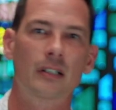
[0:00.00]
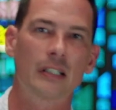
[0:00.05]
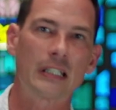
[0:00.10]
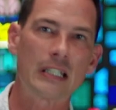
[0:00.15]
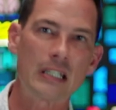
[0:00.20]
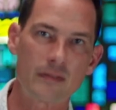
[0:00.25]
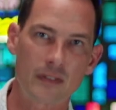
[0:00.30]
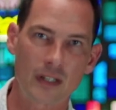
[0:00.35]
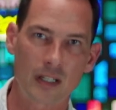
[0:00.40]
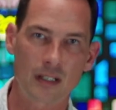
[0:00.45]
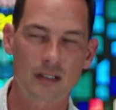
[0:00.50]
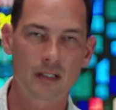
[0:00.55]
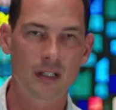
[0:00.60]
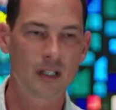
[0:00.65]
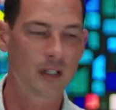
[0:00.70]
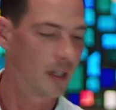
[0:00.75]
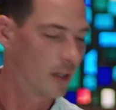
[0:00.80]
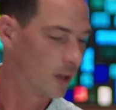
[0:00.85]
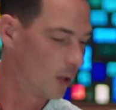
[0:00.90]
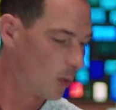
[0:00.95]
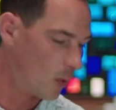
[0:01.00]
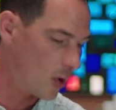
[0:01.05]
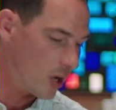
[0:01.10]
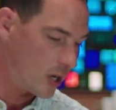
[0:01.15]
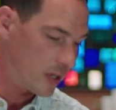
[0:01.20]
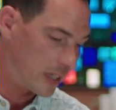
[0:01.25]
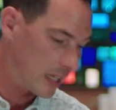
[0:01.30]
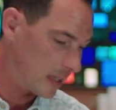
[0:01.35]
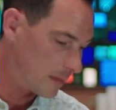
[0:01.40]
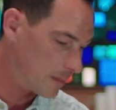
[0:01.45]
or leave it. The
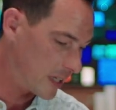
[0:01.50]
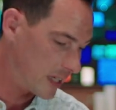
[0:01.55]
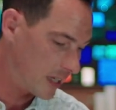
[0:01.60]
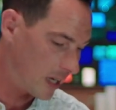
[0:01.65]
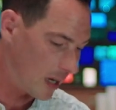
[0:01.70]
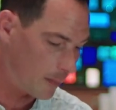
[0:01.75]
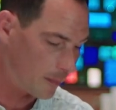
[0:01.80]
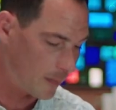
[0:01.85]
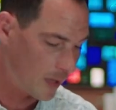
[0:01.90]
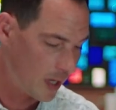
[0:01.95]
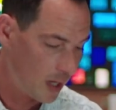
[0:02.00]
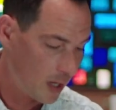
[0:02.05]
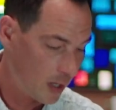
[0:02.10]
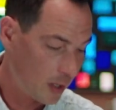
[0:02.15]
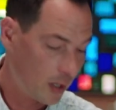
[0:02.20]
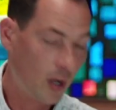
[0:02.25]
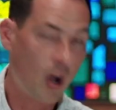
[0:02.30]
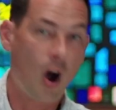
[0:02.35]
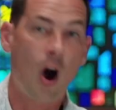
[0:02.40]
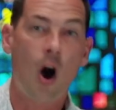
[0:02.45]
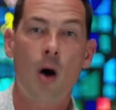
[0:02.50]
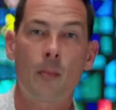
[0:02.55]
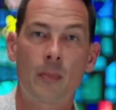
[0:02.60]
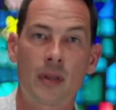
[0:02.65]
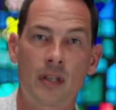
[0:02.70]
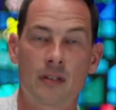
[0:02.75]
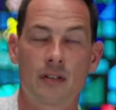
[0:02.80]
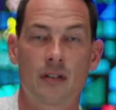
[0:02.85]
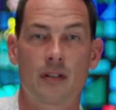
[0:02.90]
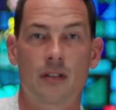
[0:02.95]
word can become
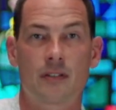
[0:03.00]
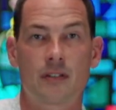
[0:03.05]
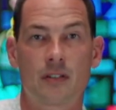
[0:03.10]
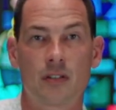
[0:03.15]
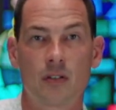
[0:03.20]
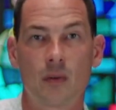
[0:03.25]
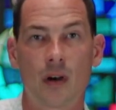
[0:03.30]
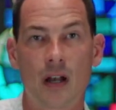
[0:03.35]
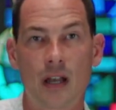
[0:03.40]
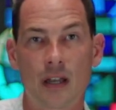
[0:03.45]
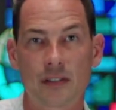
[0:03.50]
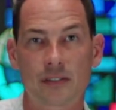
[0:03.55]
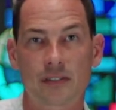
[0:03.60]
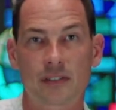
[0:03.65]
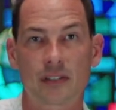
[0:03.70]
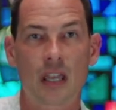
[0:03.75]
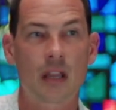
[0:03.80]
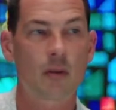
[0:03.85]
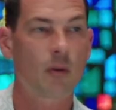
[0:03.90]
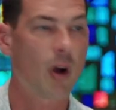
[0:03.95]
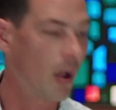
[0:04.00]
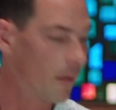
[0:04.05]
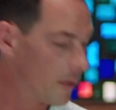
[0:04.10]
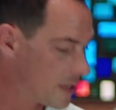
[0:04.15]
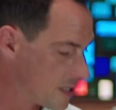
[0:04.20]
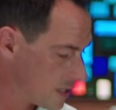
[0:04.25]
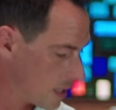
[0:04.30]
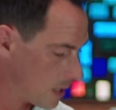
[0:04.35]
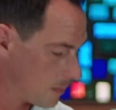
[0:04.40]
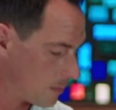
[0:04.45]
common to us. And all of
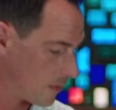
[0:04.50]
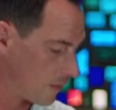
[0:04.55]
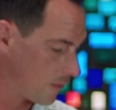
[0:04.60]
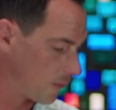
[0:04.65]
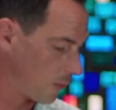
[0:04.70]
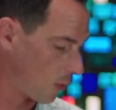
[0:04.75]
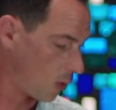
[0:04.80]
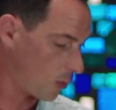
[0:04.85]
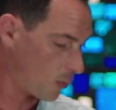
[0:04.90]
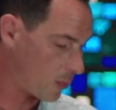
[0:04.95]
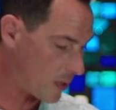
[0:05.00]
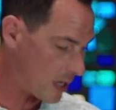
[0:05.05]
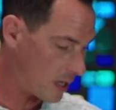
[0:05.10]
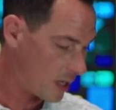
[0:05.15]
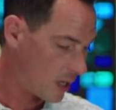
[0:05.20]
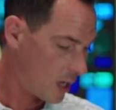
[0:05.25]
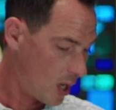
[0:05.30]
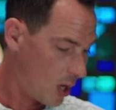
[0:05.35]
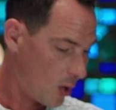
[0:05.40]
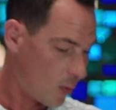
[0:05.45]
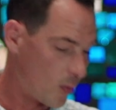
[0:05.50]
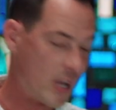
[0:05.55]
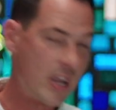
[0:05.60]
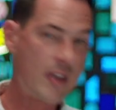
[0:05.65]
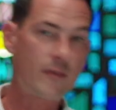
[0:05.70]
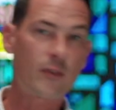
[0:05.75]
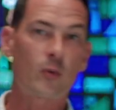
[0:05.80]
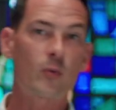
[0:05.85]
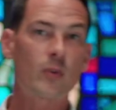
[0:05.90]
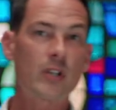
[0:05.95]
a sudden, before we
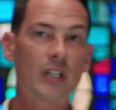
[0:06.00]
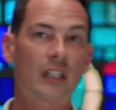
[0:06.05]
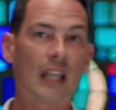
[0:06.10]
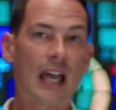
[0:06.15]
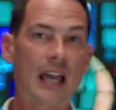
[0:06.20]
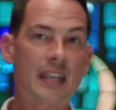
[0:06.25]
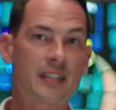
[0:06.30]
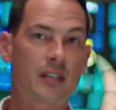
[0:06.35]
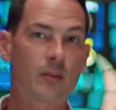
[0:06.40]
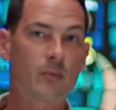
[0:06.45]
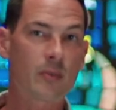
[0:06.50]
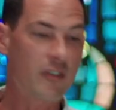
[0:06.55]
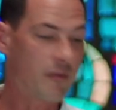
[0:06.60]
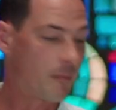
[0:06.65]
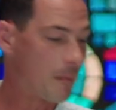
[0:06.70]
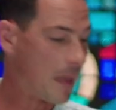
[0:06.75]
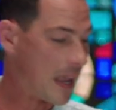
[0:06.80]
even realize it, we've